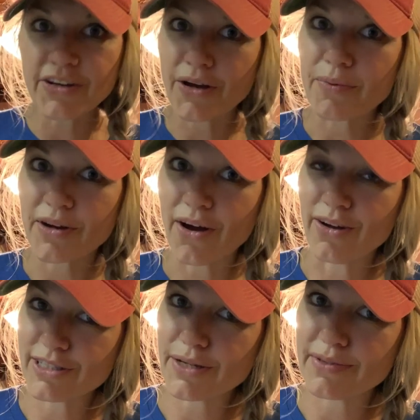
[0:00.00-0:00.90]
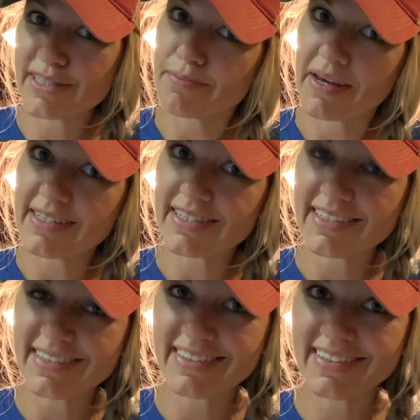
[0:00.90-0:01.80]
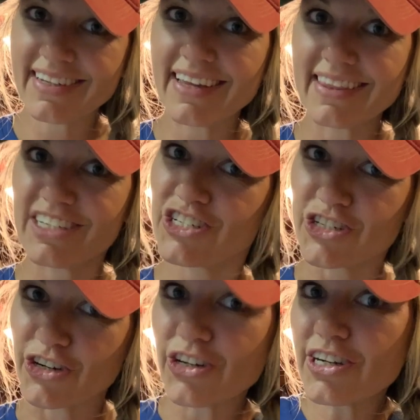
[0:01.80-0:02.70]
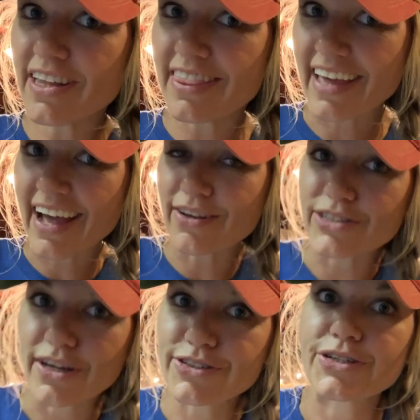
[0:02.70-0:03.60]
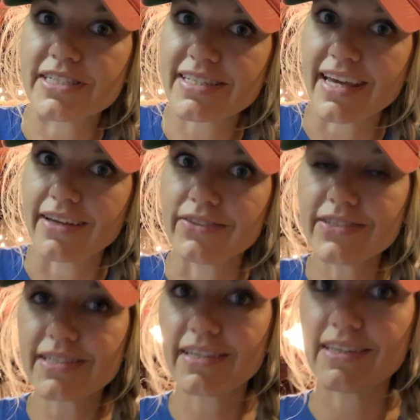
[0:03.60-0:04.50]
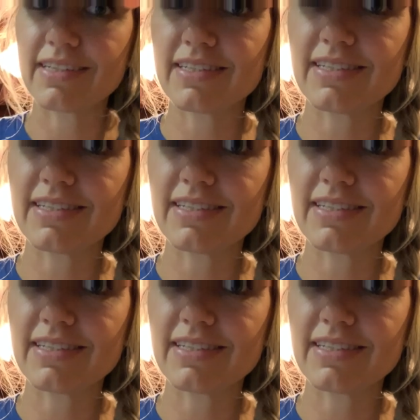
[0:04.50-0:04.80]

You know what also is amazing? This shirt that House Autry sells that